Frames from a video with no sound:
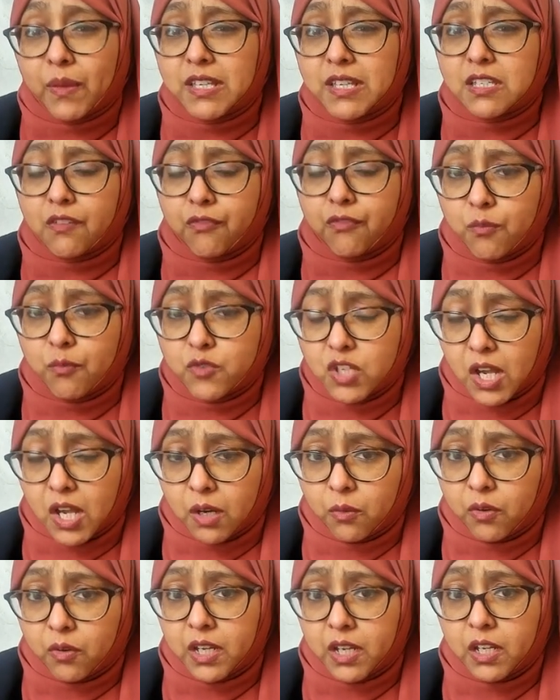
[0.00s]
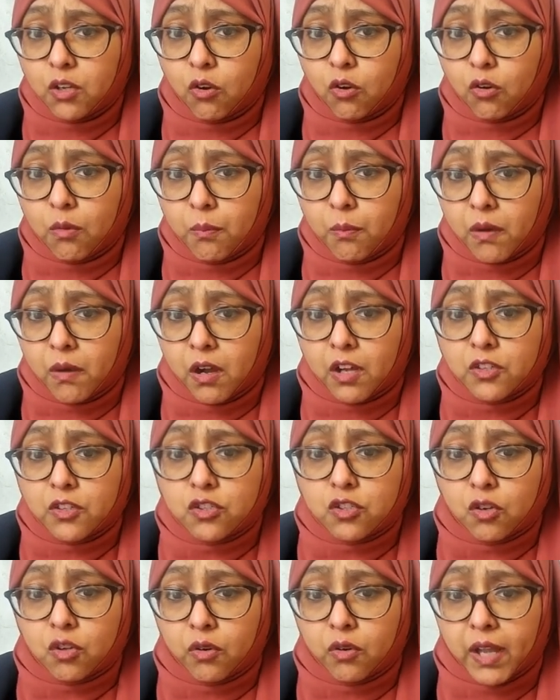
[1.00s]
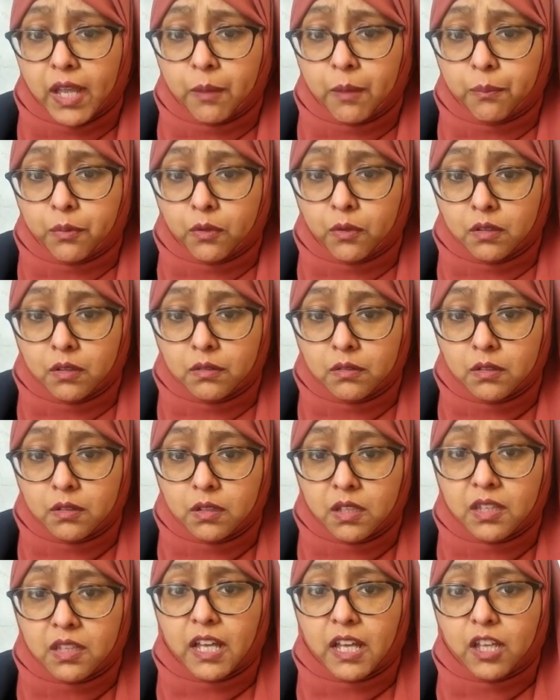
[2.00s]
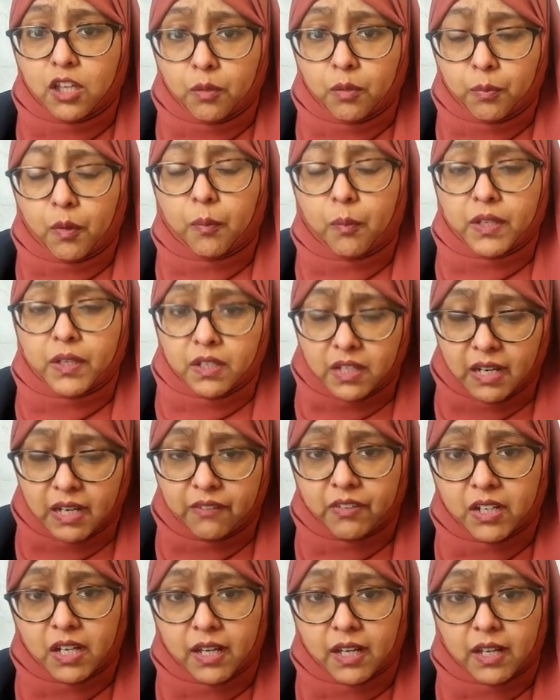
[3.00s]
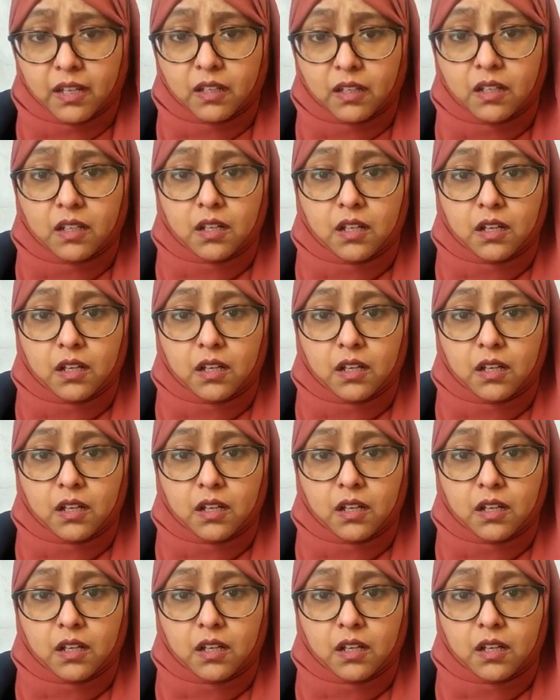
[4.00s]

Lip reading: Is it from January or March or April? Thank you, Bobby. Clever guy.